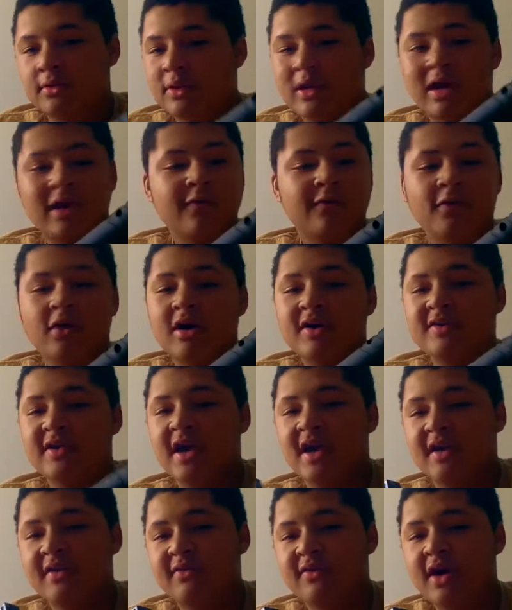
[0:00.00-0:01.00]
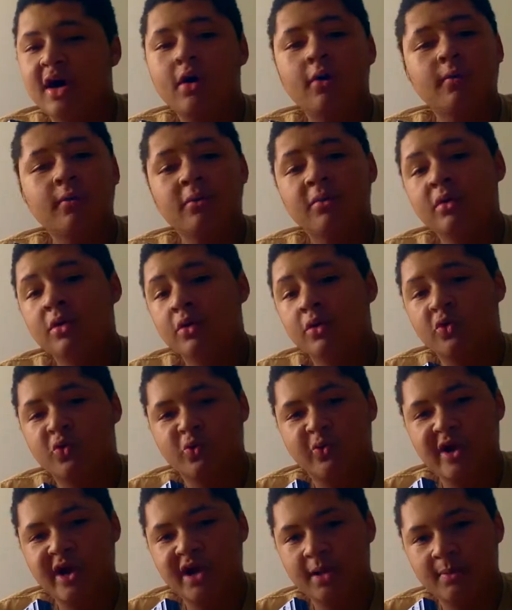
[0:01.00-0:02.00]
as far as I can tell,
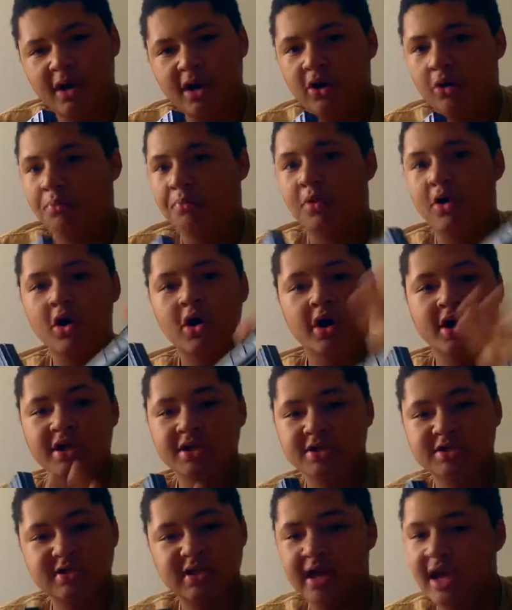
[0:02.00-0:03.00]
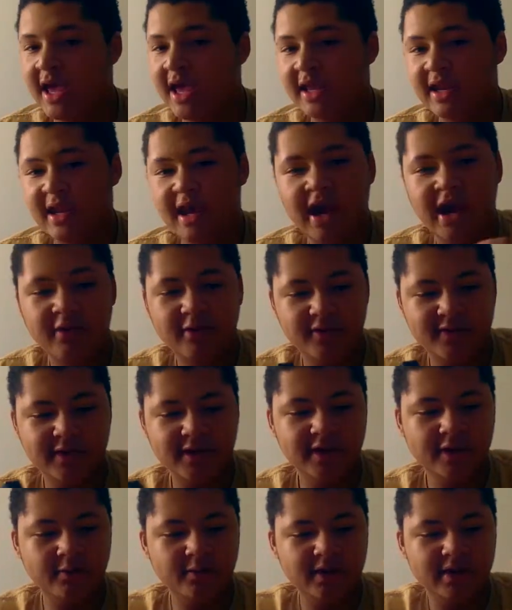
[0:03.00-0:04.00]
great amount of parts and
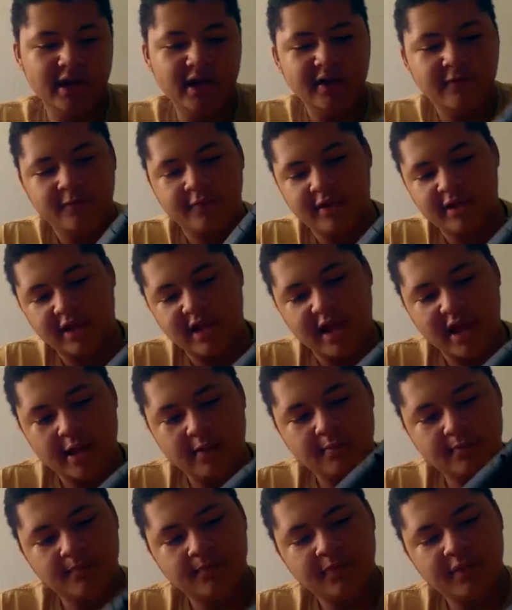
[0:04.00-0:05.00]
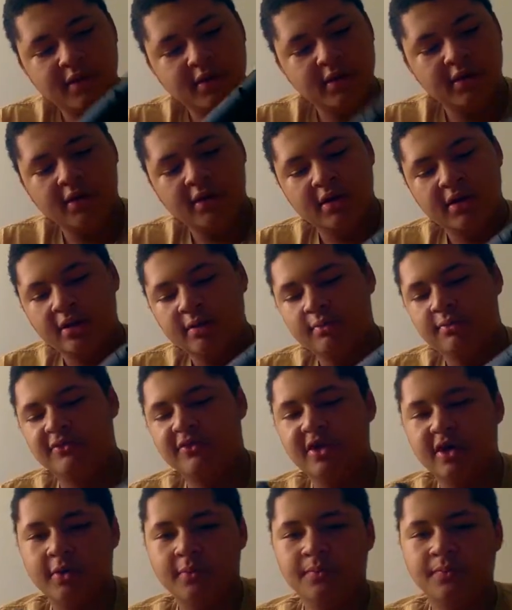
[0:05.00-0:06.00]
everything you would need for a game.
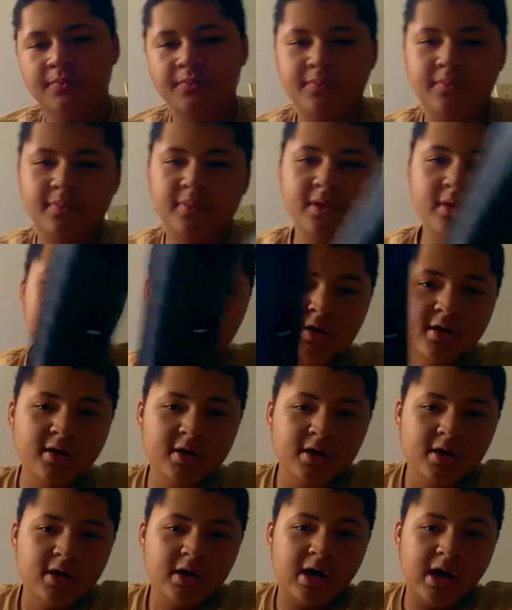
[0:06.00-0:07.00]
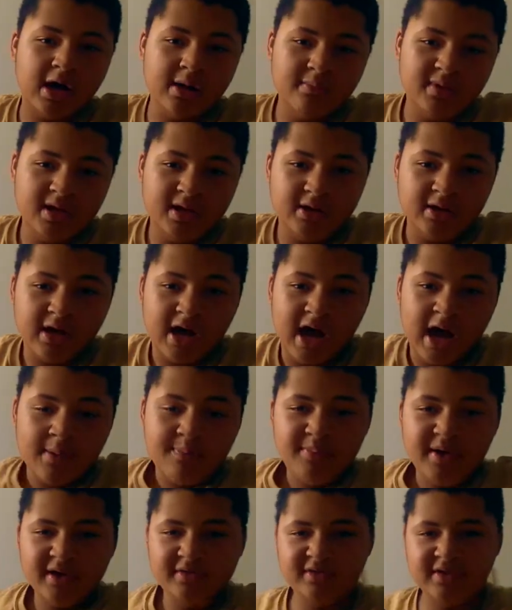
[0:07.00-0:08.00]
So, I mean, I
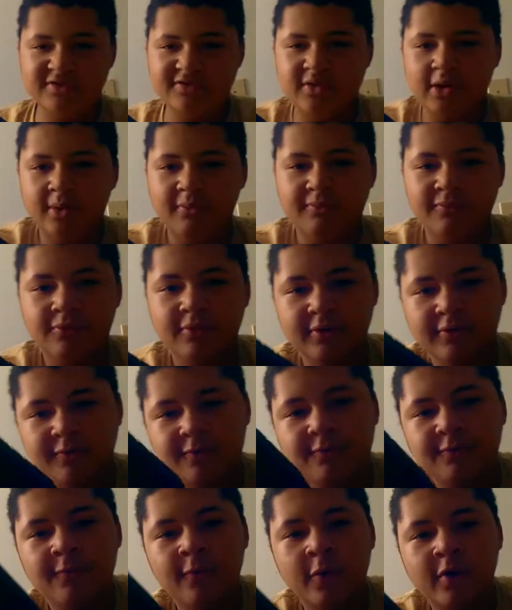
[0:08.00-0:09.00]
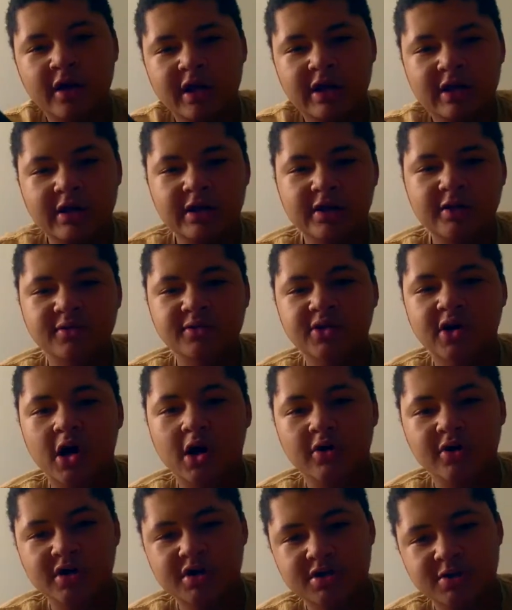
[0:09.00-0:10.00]
picked this up for
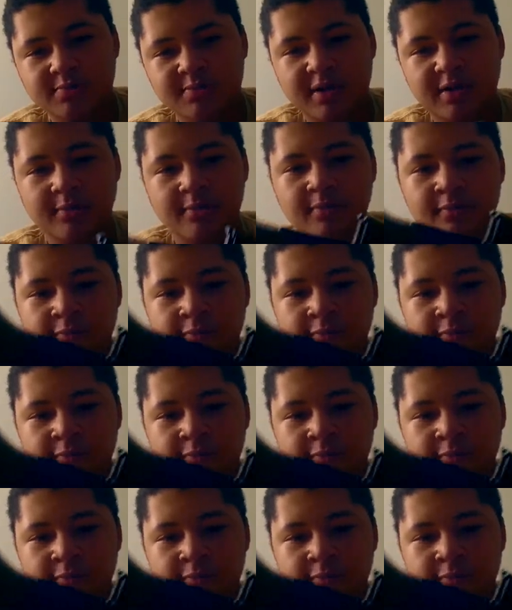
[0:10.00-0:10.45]
$40, but